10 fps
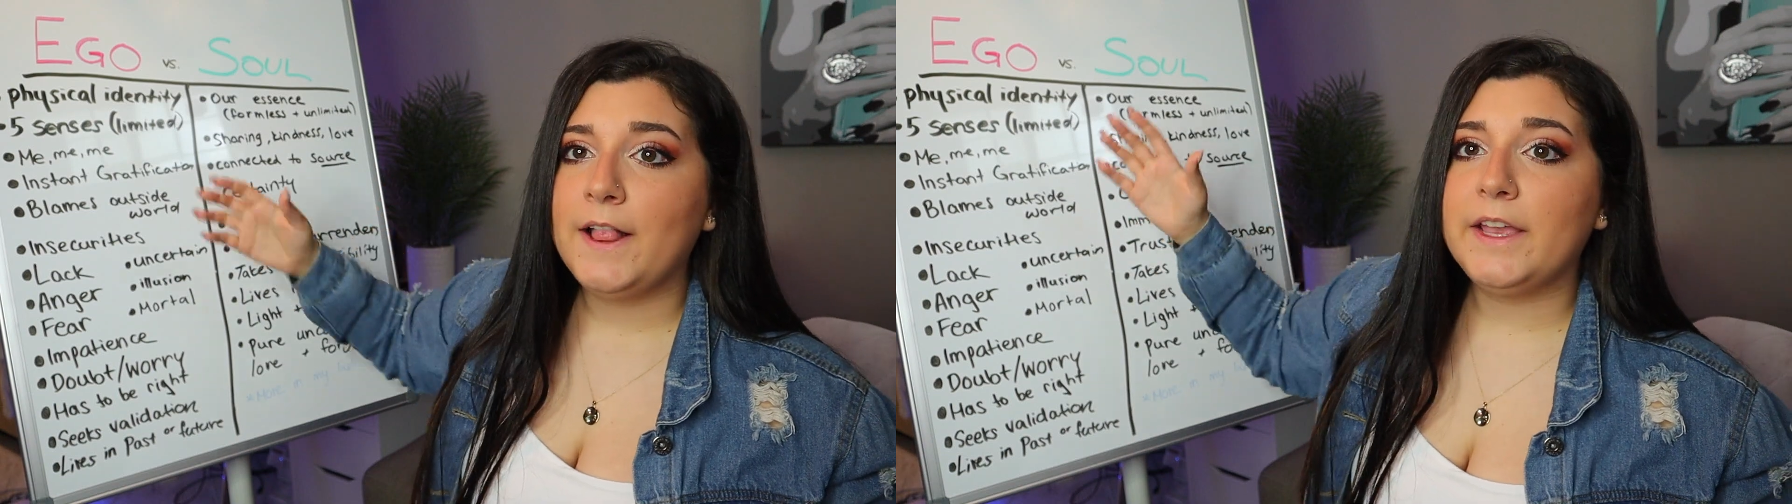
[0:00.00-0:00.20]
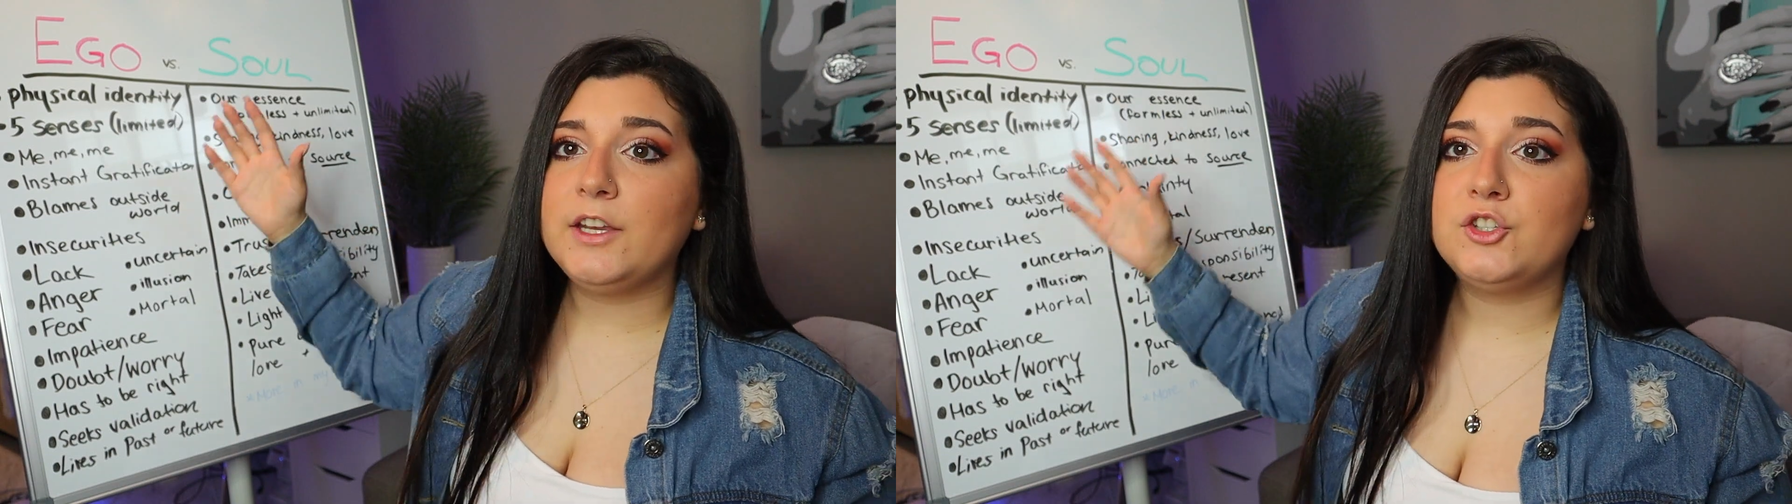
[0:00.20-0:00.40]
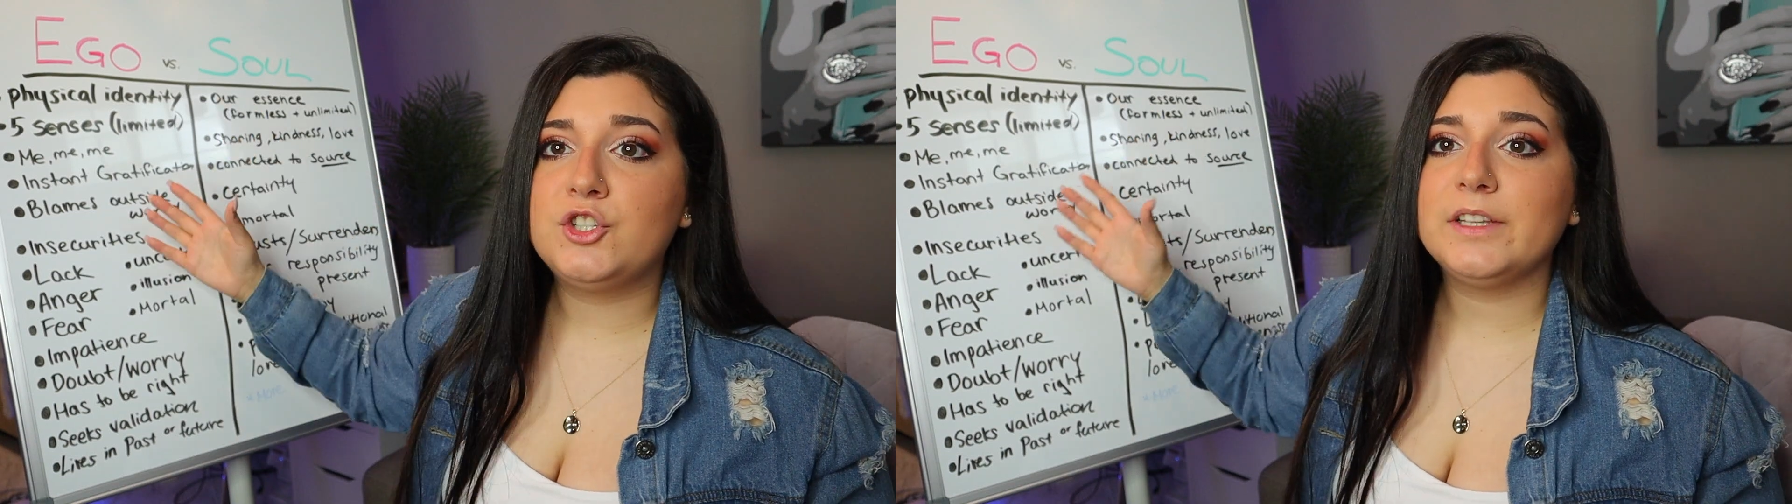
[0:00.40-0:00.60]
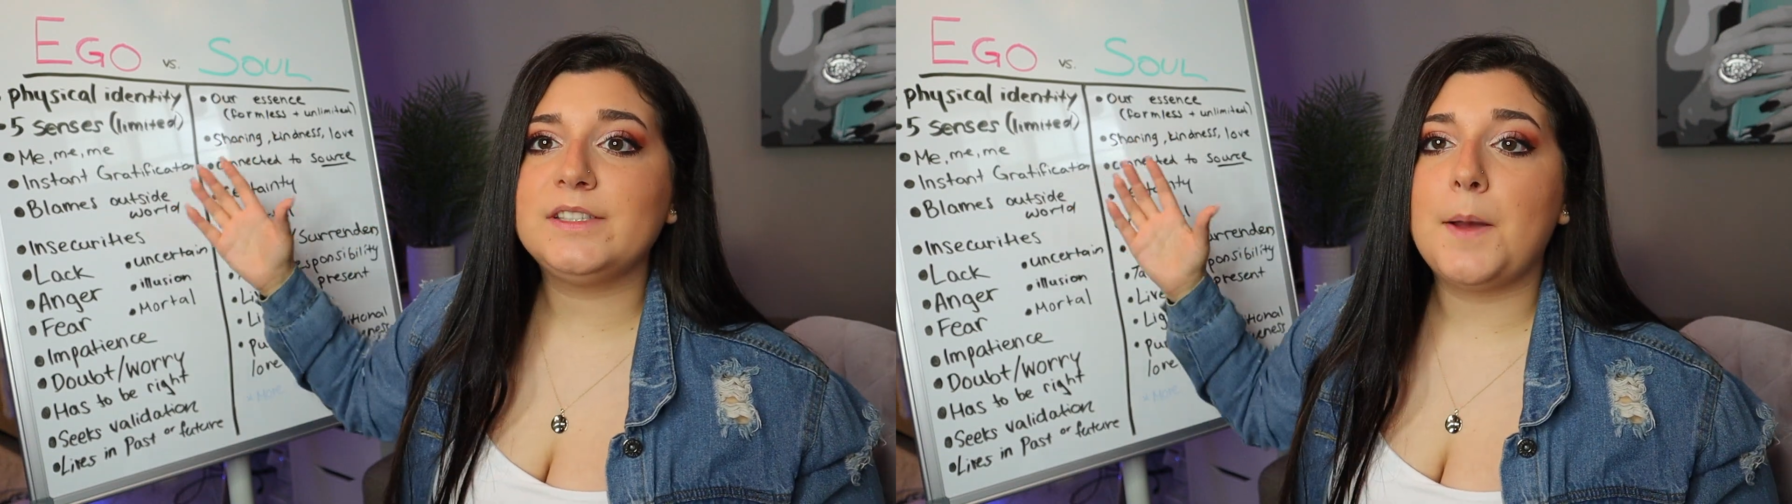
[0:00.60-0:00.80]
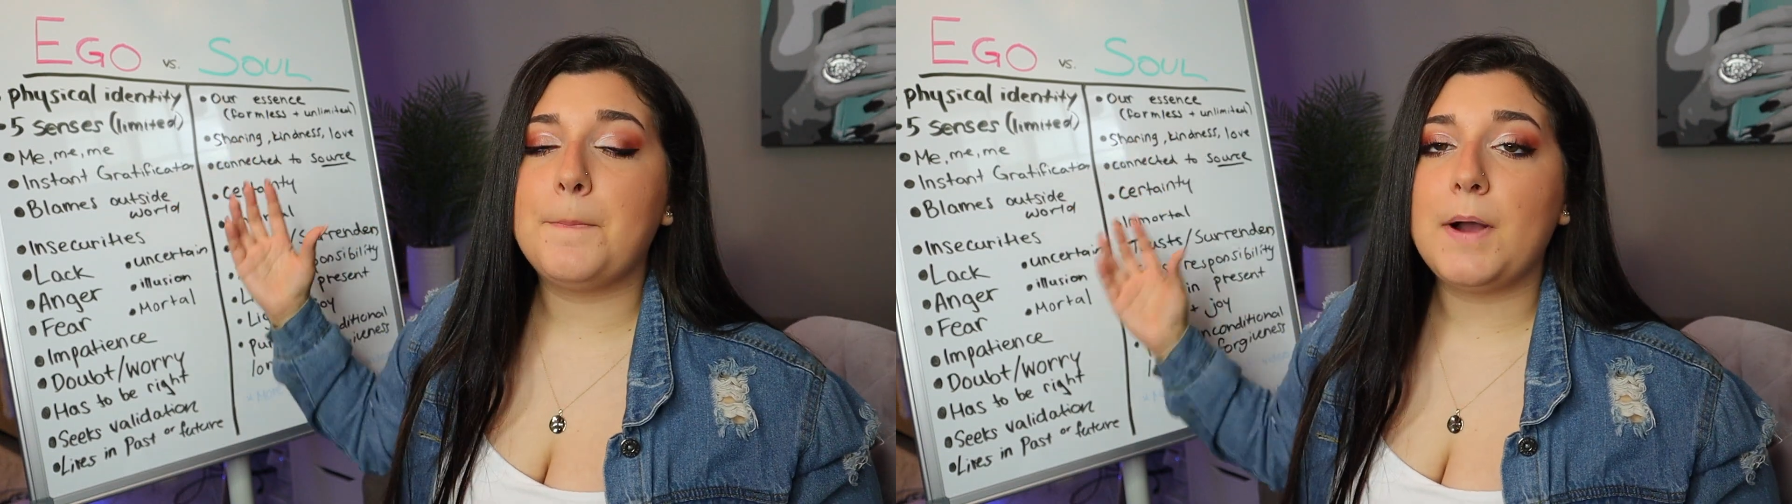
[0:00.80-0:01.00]
It is
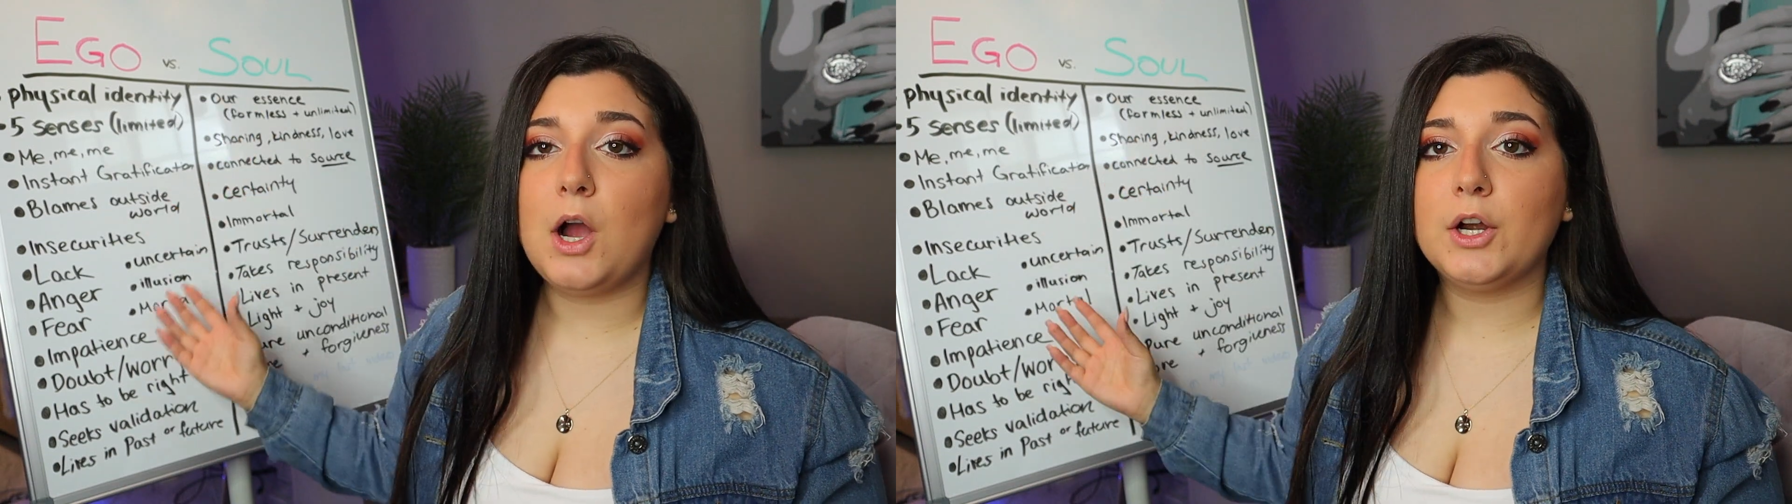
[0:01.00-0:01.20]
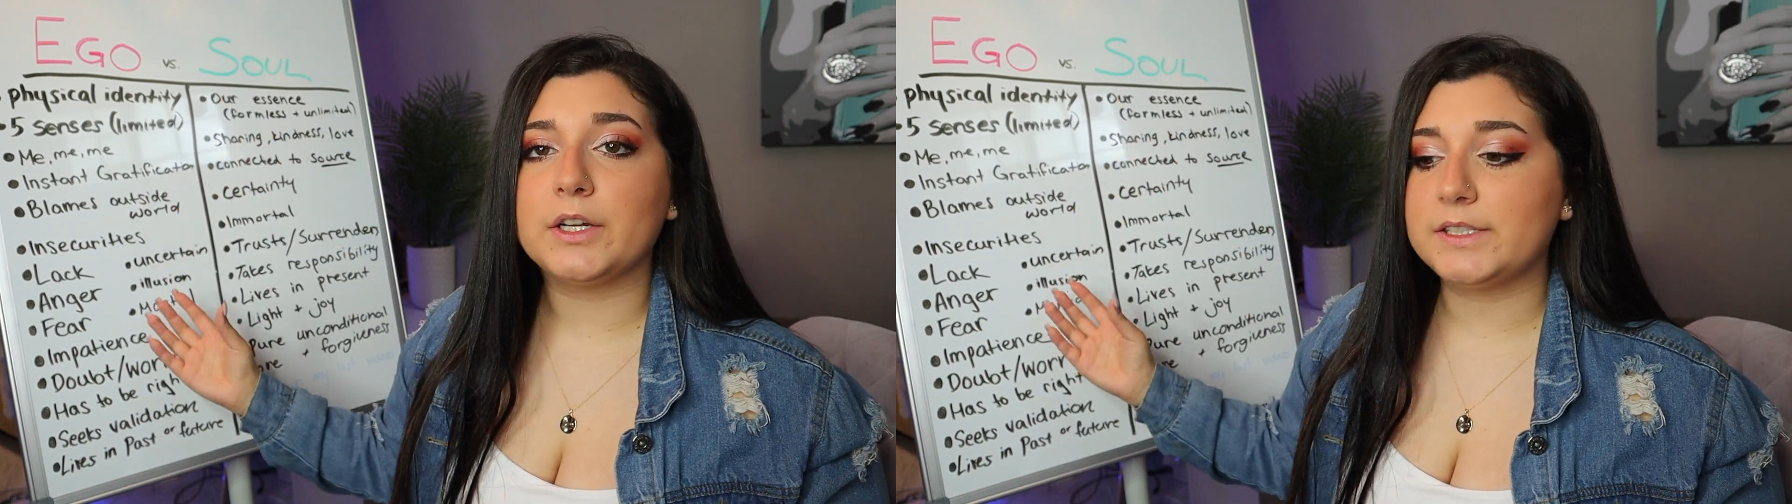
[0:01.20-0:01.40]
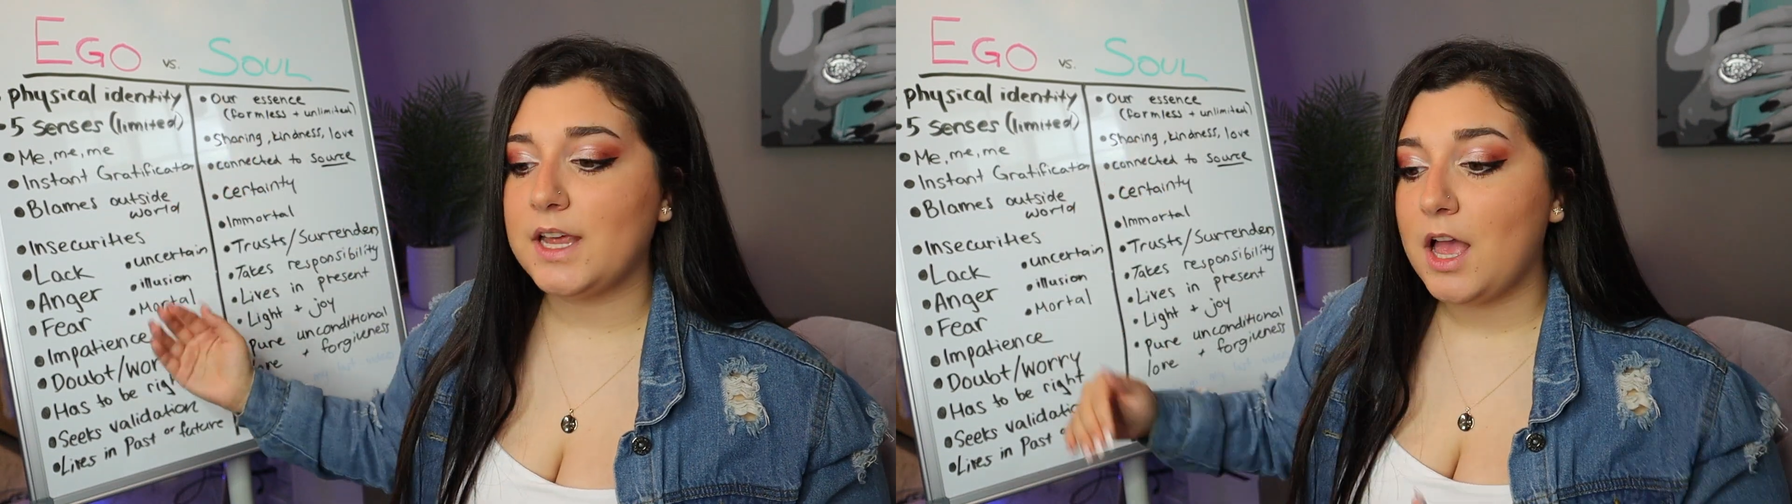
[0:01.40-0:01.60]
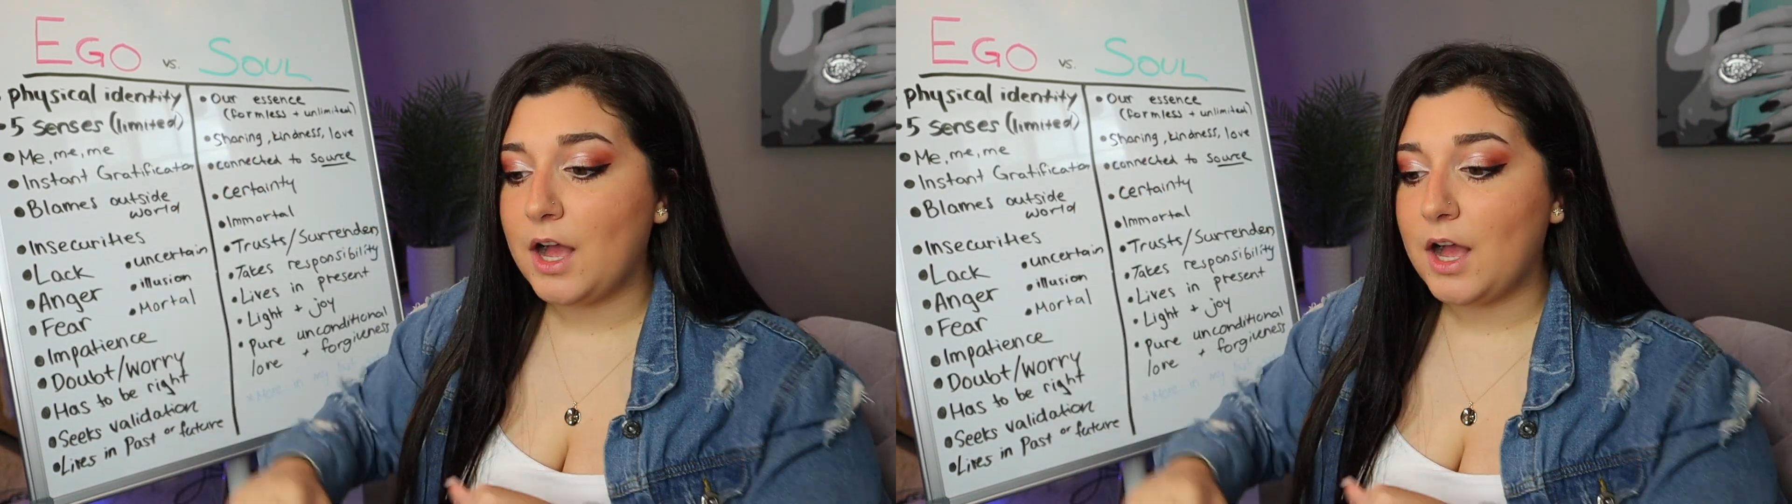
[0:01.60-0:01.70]
just a part